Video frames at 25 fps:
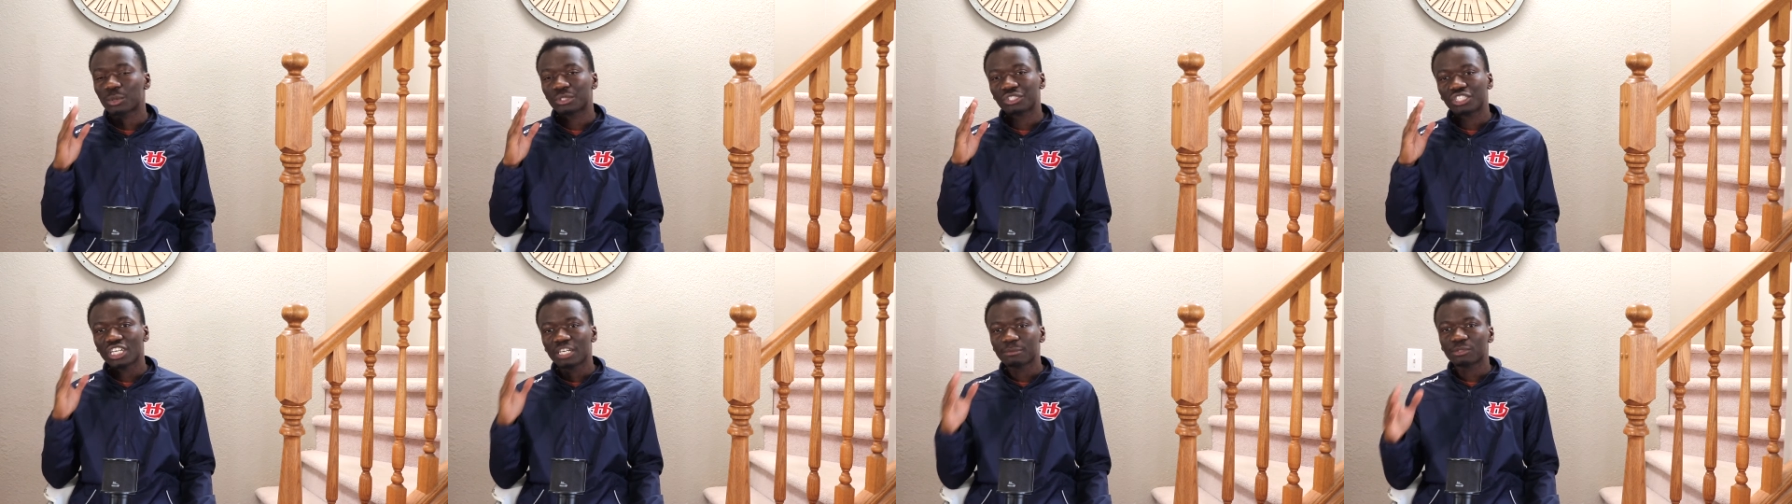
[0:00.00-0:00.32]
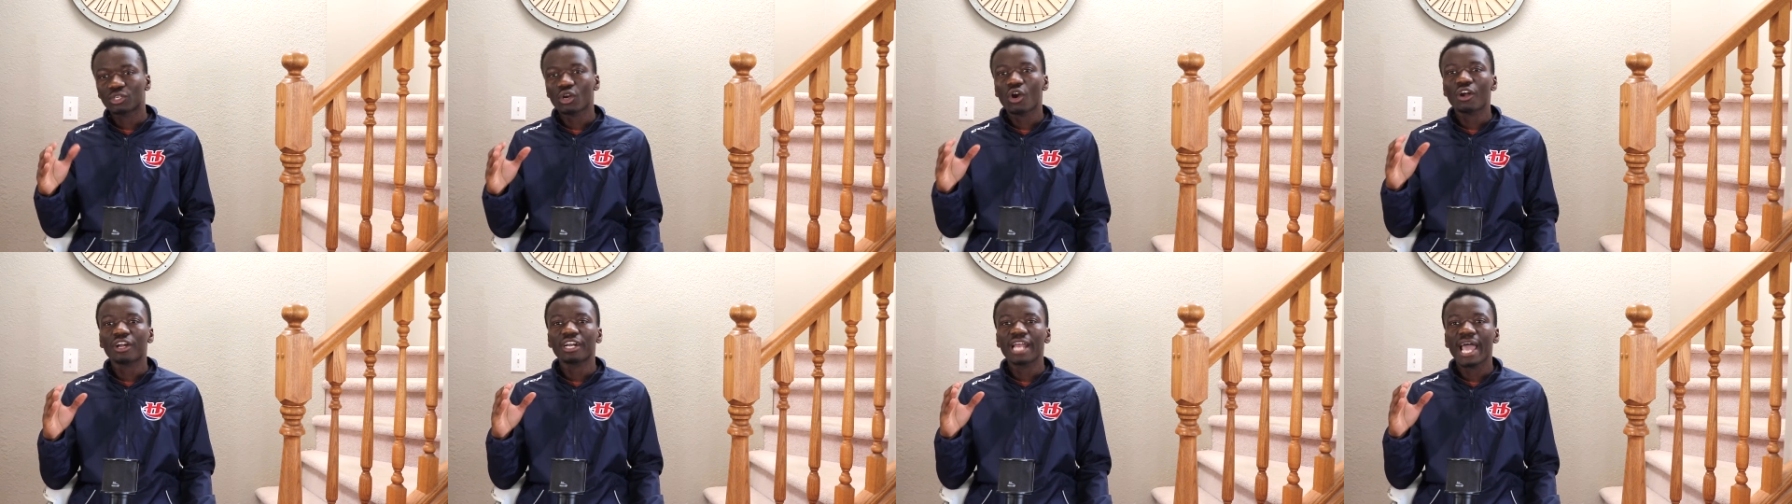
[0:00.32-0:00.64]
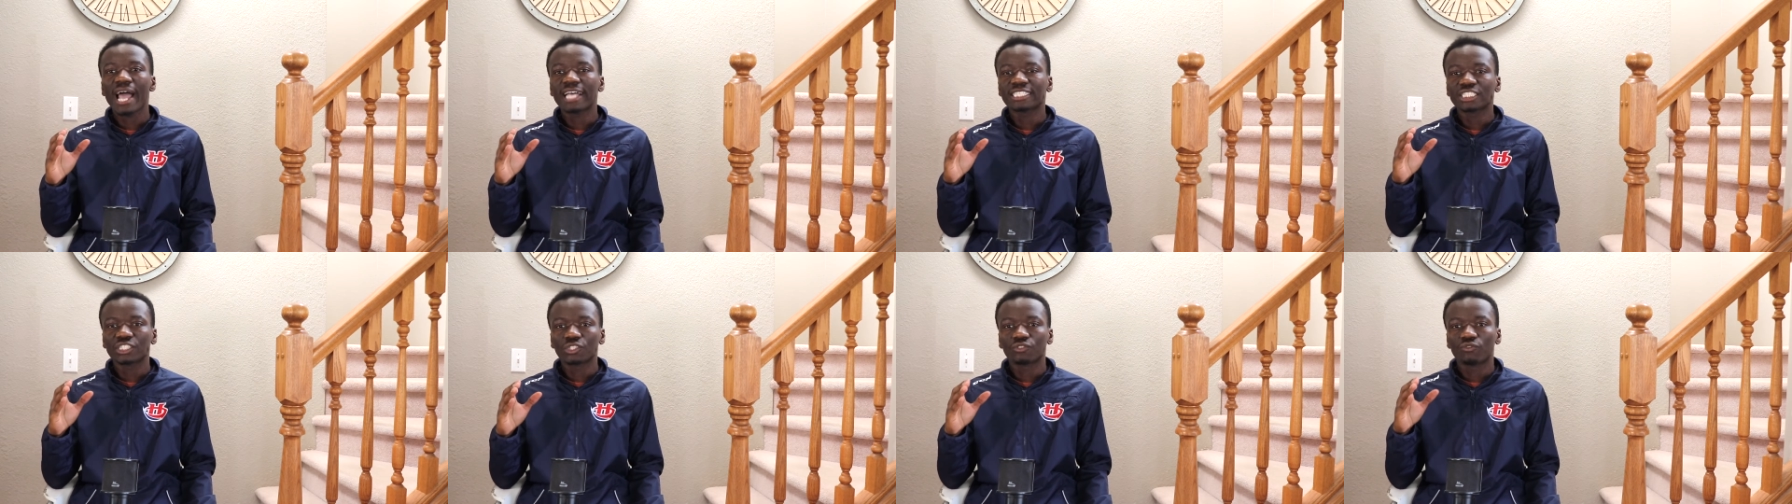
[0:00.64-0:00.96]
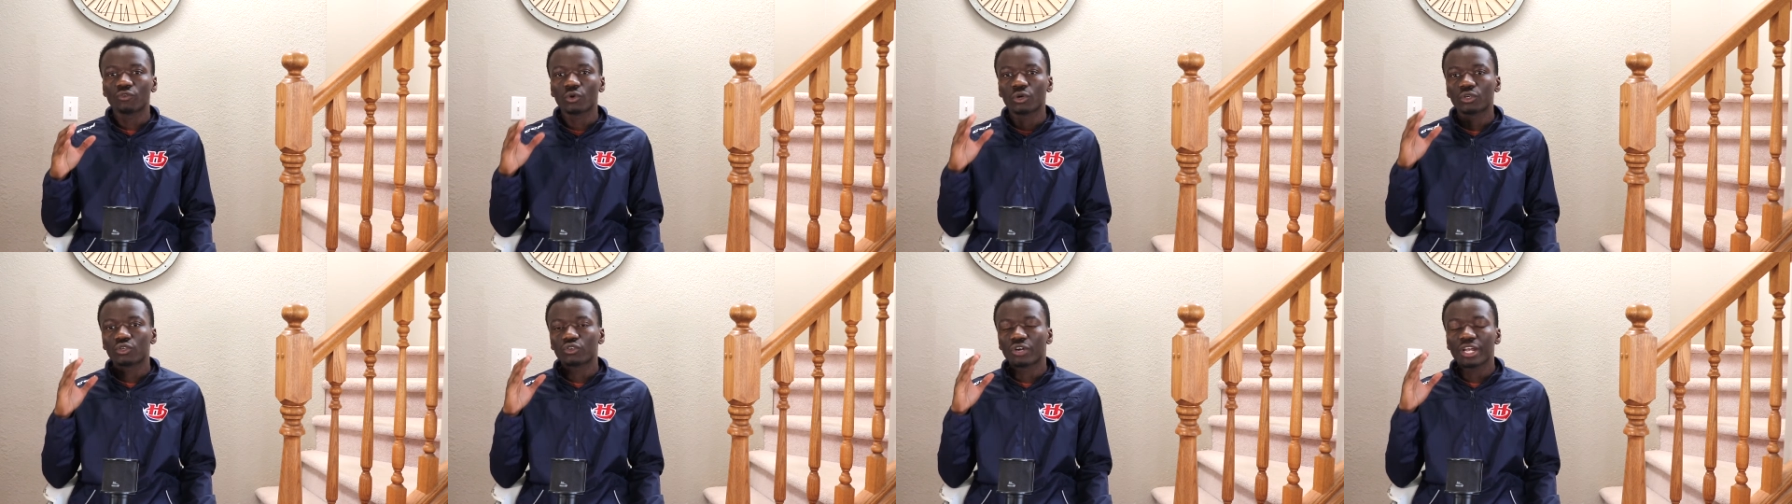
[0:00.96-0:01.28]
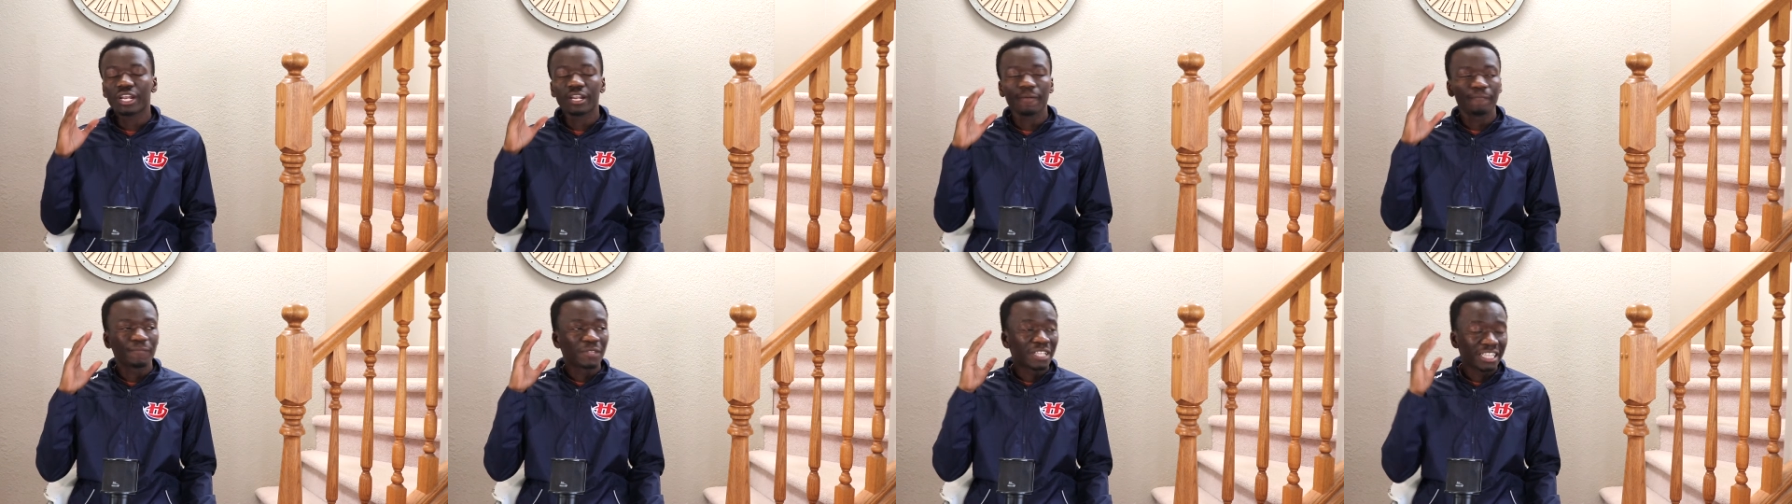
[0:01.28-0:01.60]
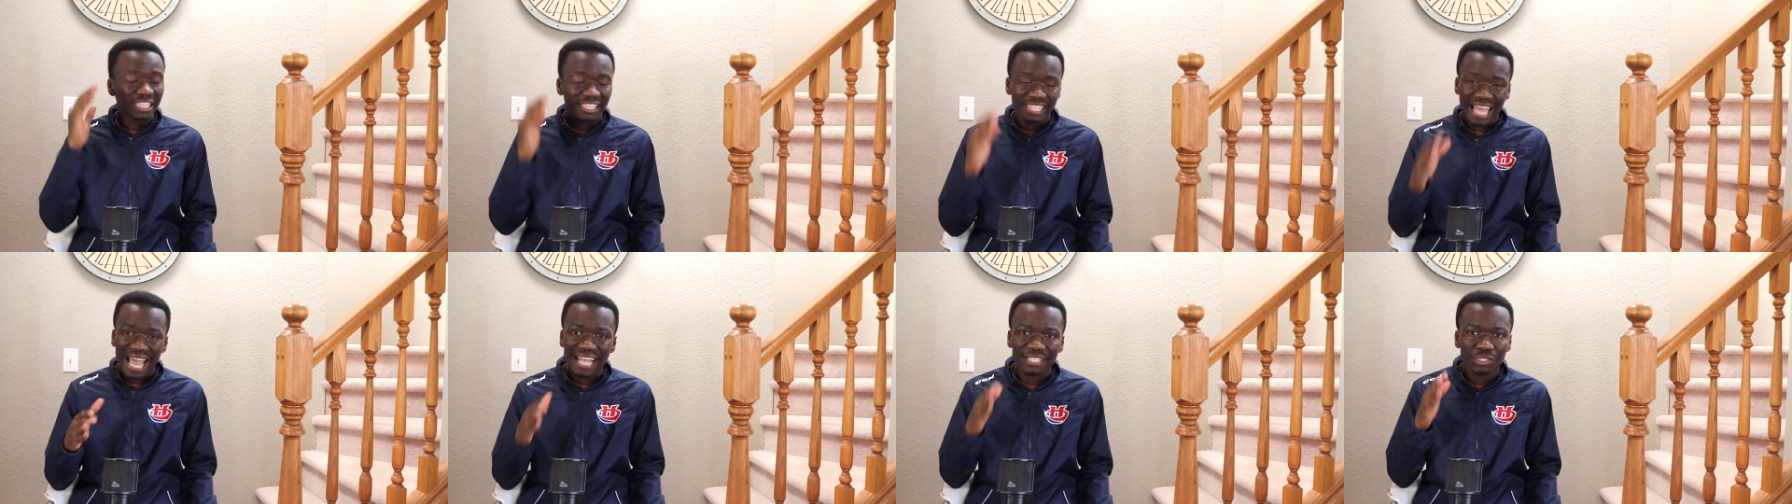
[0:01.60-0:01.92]
James Harden asks for a trade,
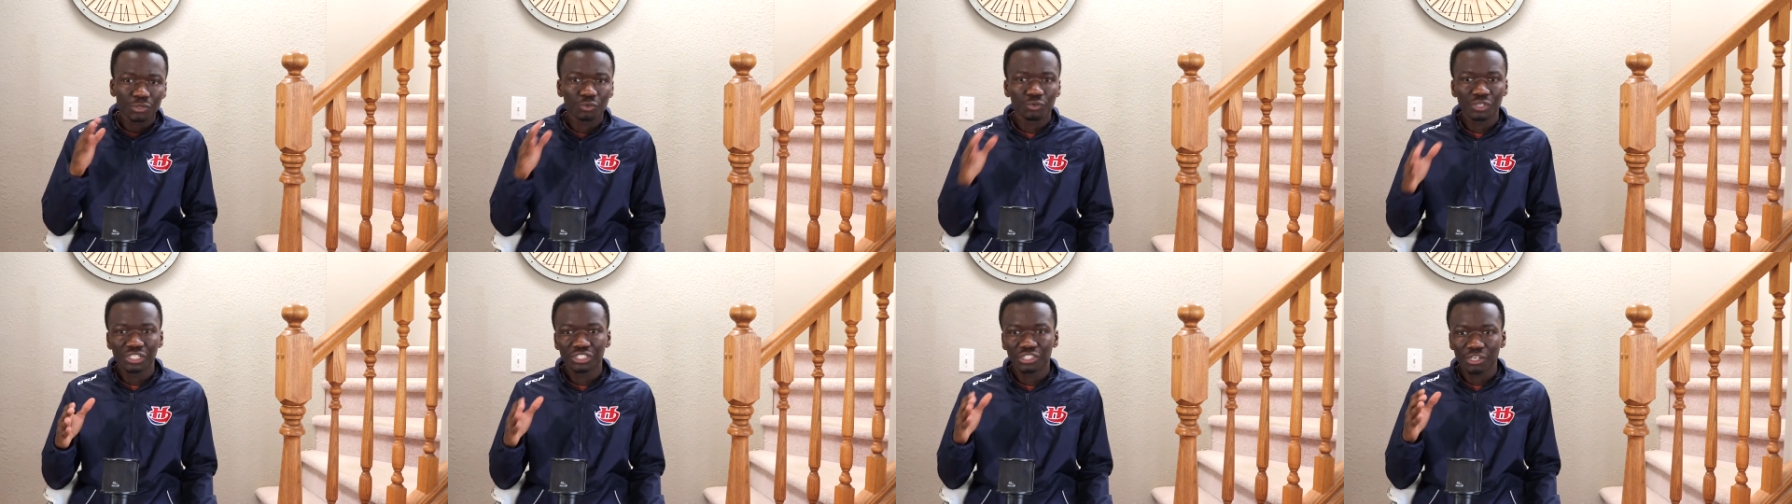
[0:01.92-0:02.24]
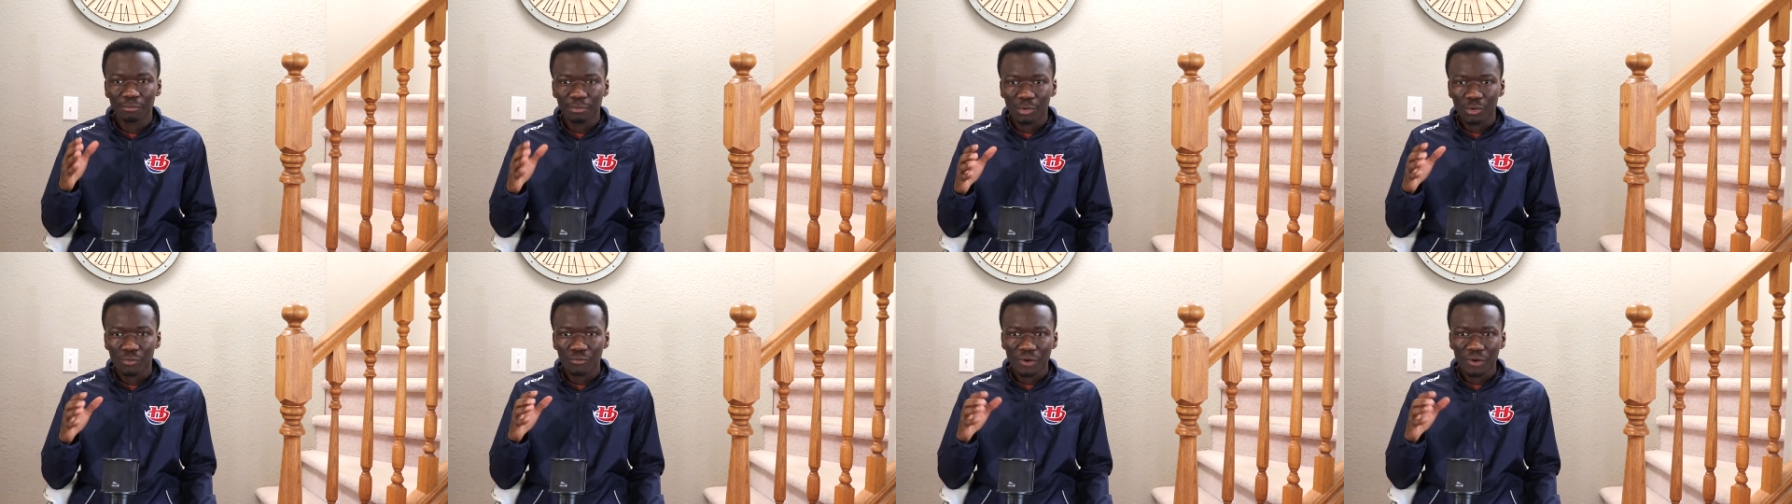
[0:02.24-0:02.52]
that's reasonable,